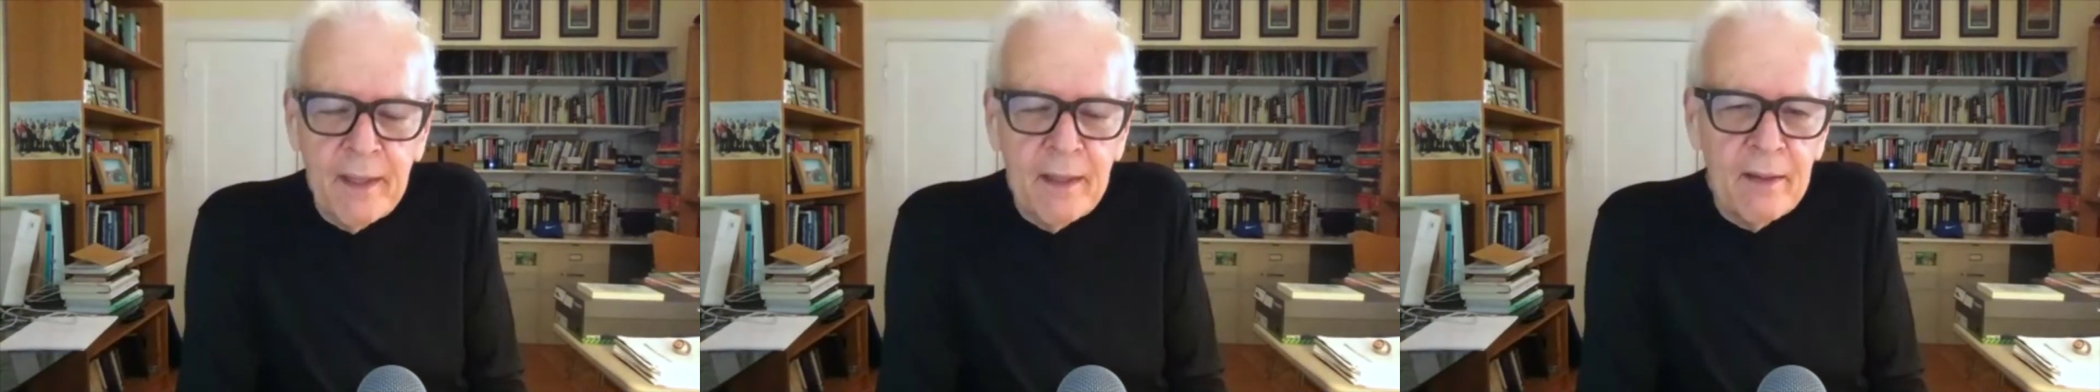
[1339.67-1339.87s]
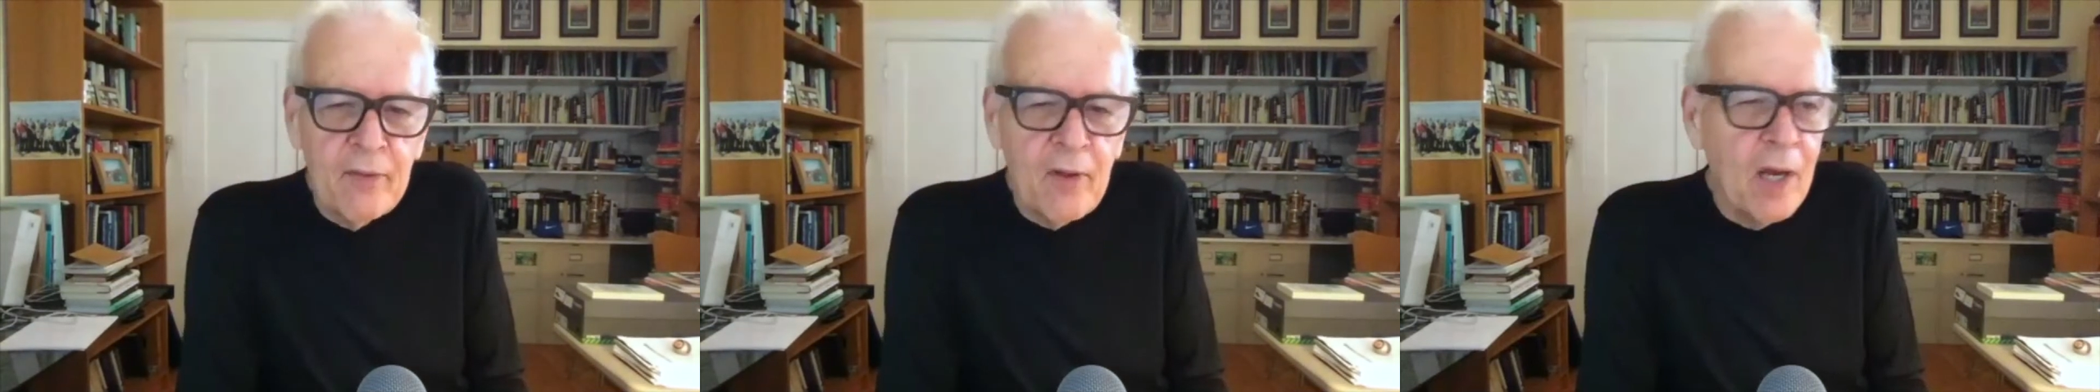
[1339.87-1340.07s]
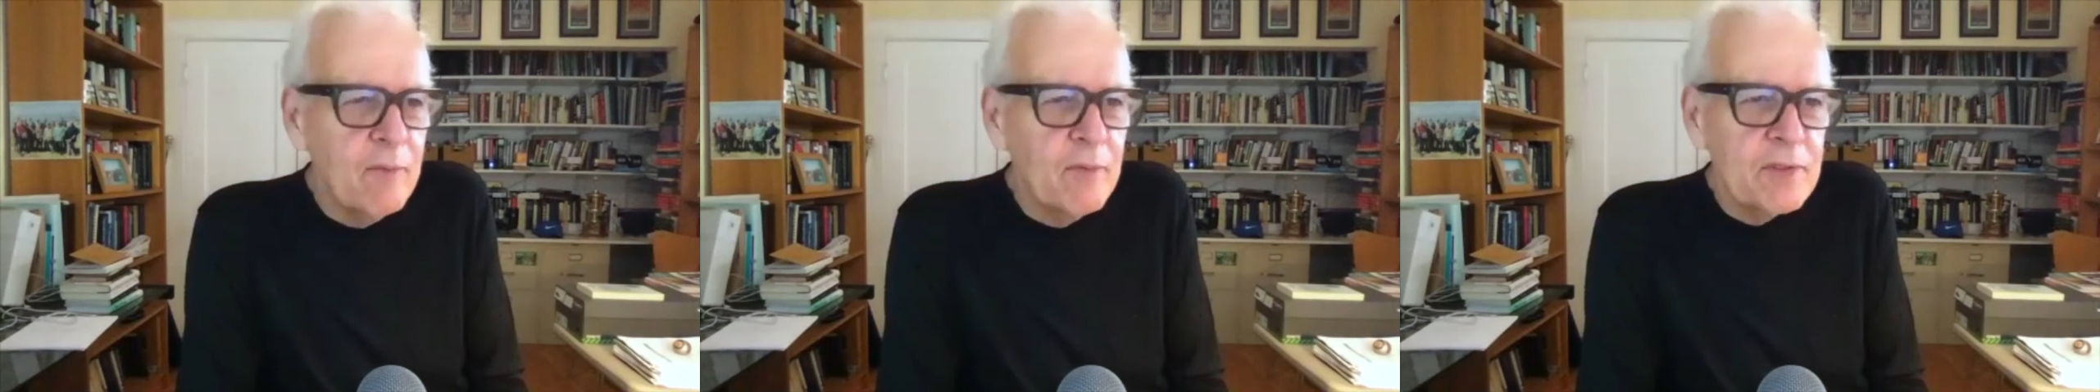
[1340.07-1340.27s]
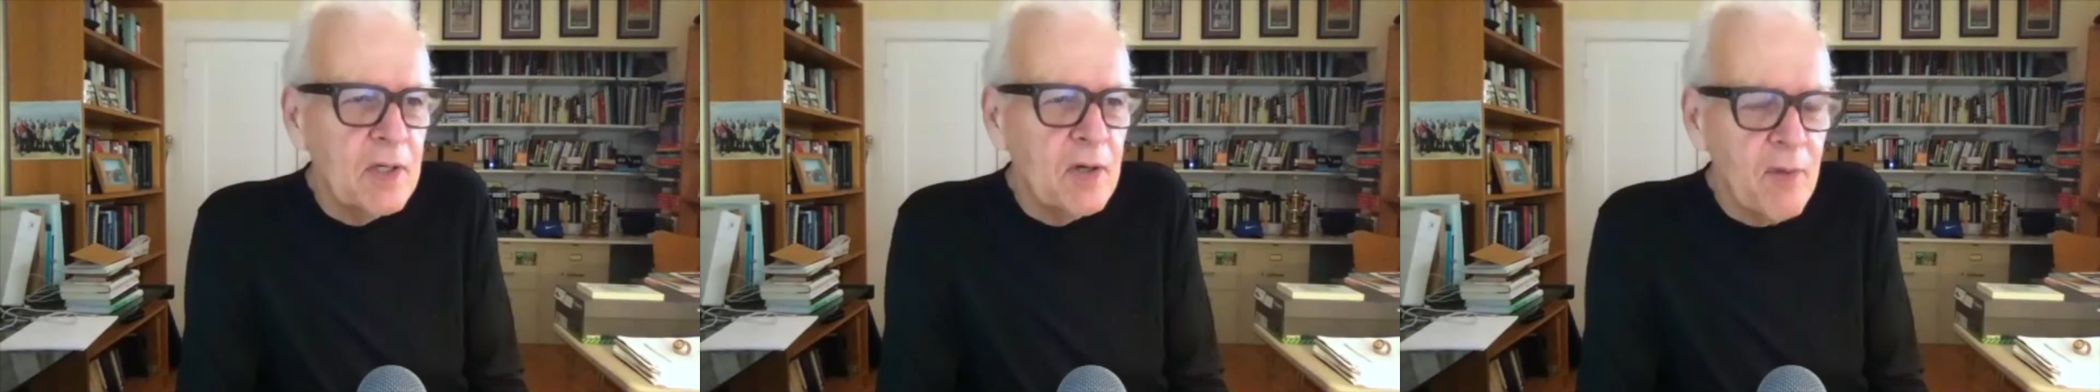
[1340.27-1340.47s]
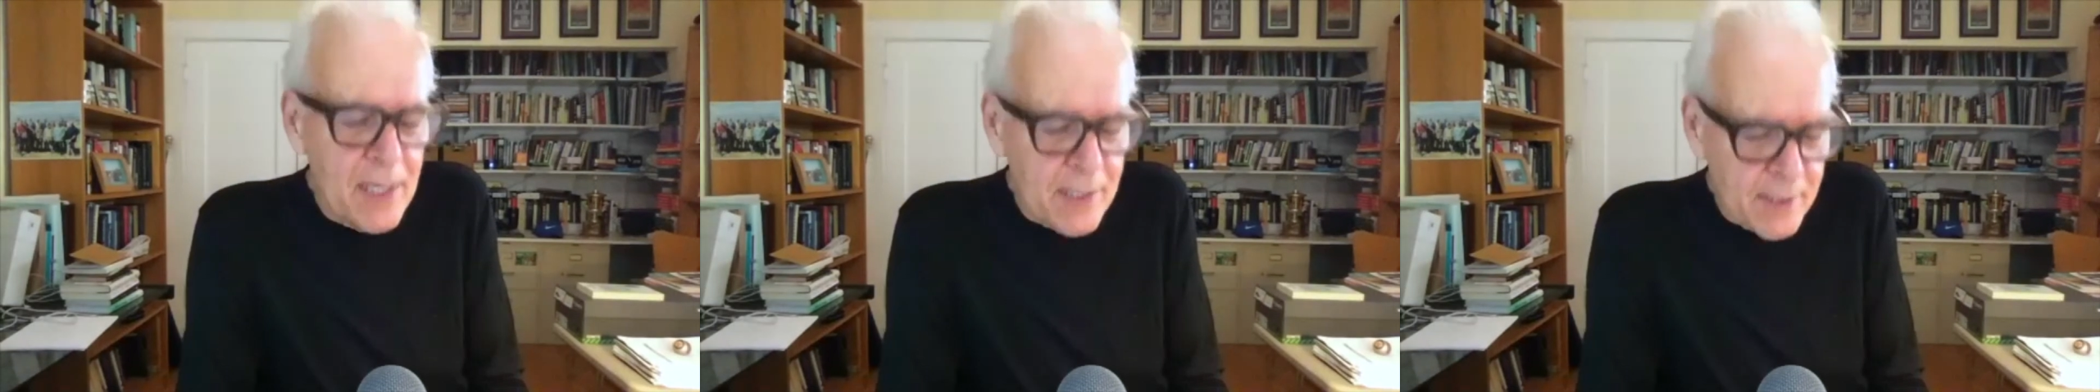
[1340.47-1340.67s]
Thought it was a
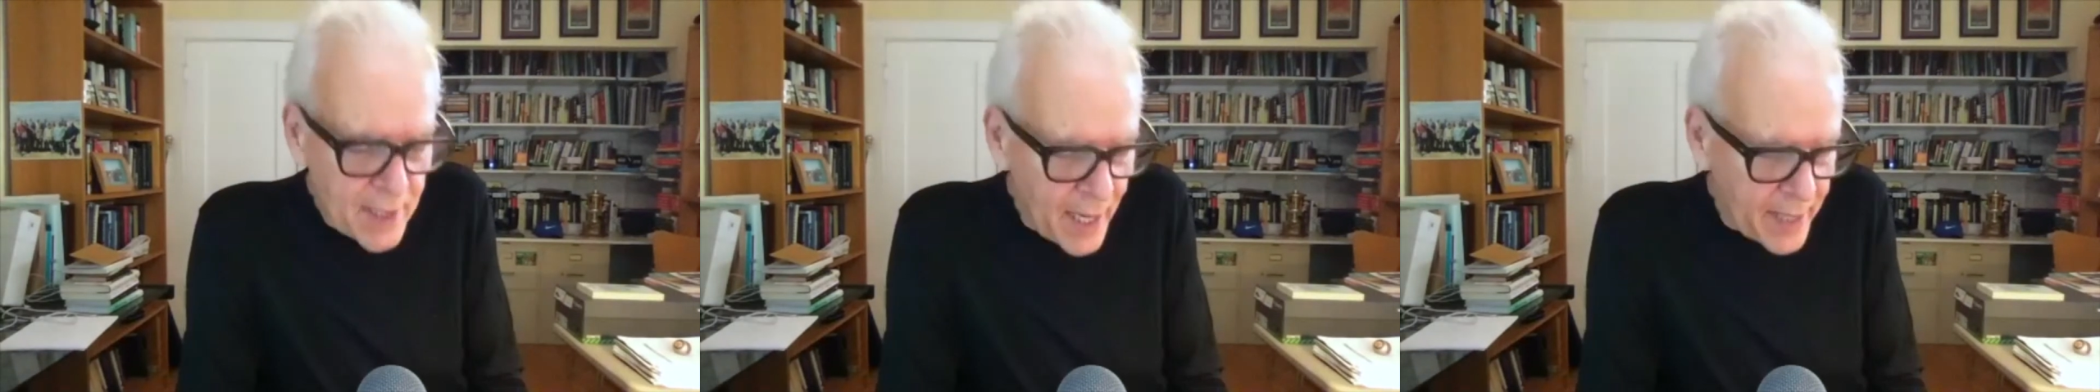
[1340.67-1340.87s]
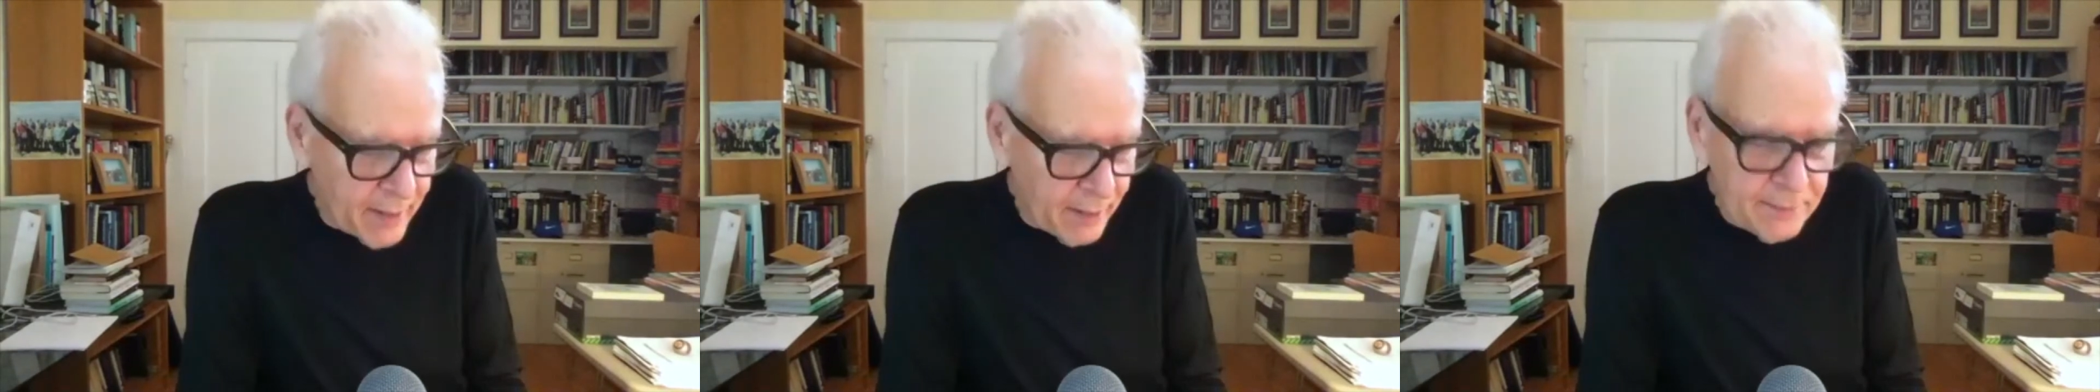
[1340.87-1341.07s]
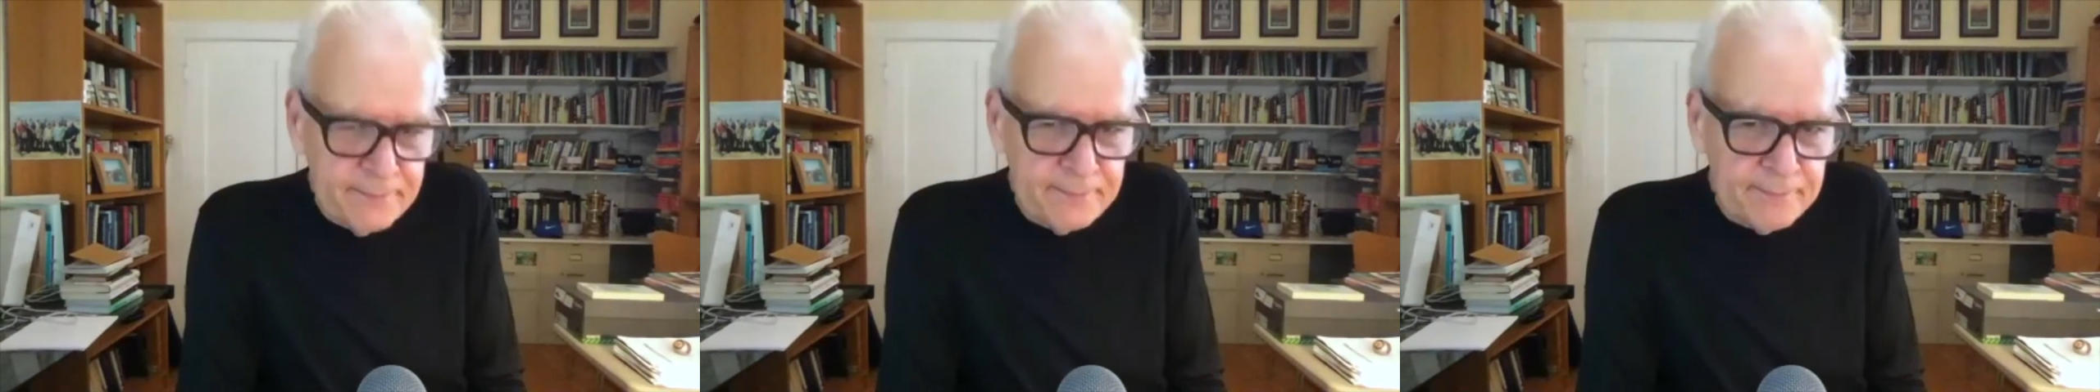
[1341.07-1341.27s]
great title.